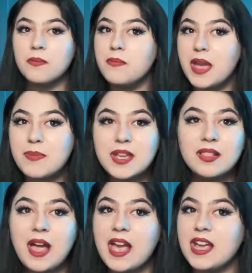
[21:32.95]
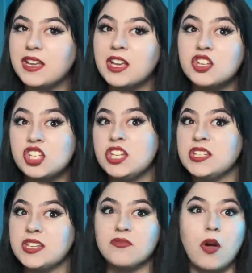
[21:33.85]
Maybe, like,
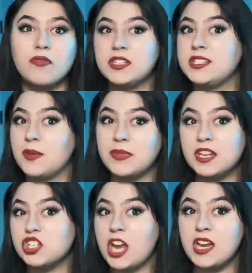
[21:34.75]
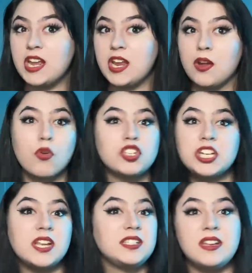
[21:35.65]
she's involved in something shady, or she
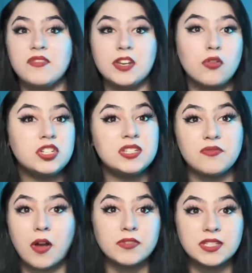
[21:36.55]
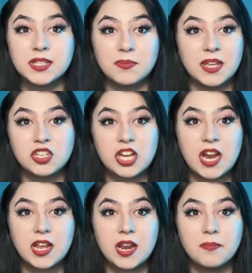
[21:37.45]
doesn't even know she's involved in something shady.